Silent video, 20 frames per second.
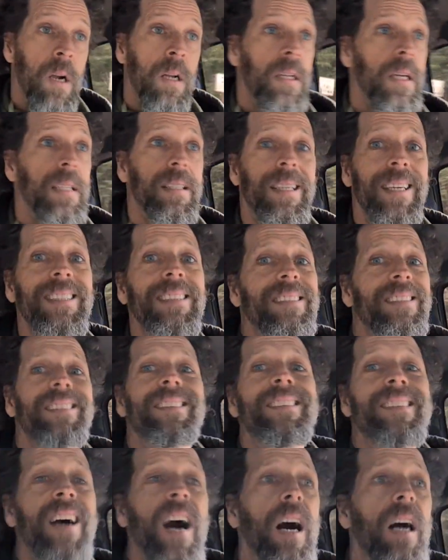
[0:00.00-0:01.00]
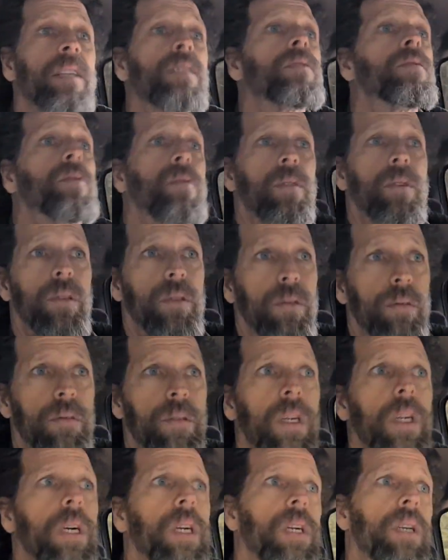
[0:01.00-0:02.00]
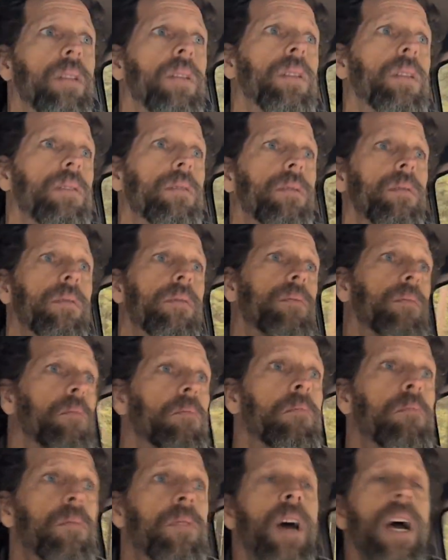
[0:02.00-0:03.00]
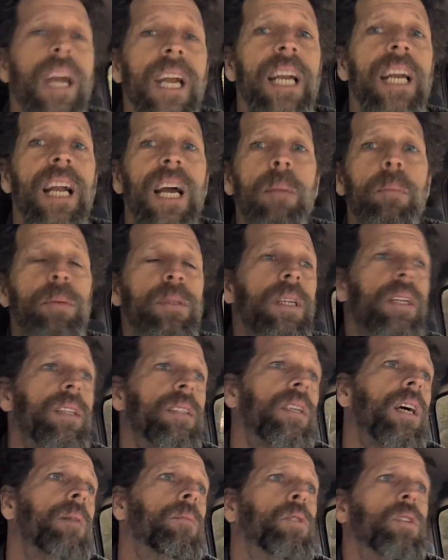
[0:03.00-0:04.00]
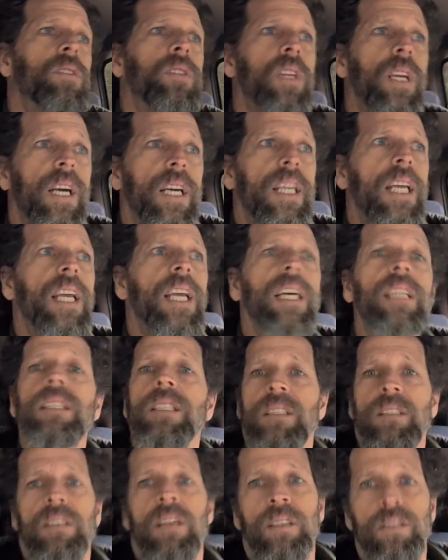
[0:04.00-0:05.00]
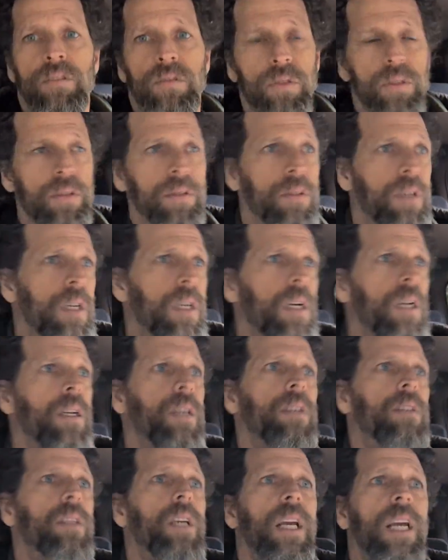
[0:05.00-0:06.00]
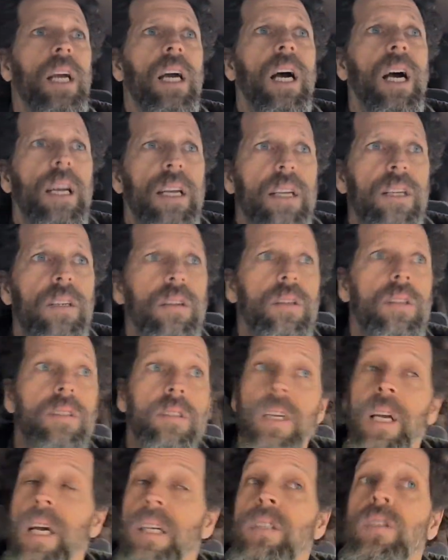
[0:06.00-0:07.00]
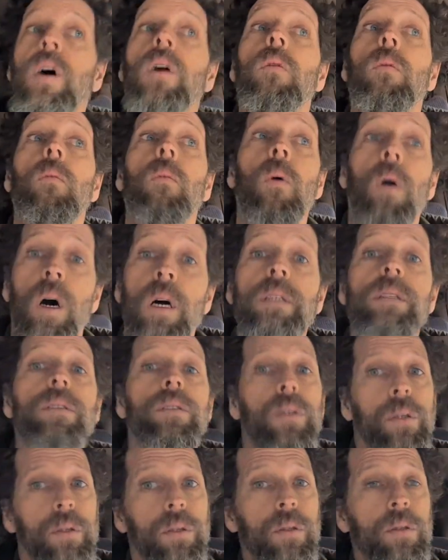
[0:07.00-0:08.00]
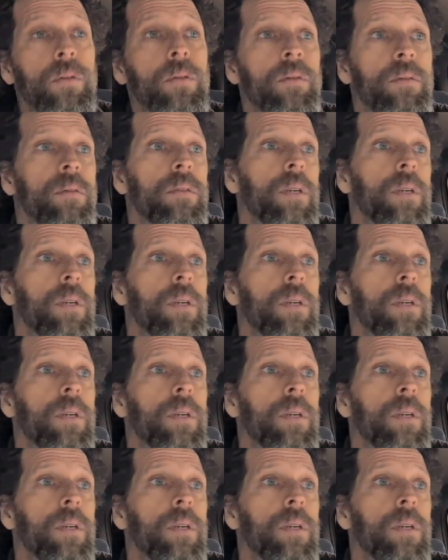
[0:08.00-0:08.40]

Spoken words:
Like, that's not true. The 99% of the time when you say I can't, it's not true. You can say I don't want to,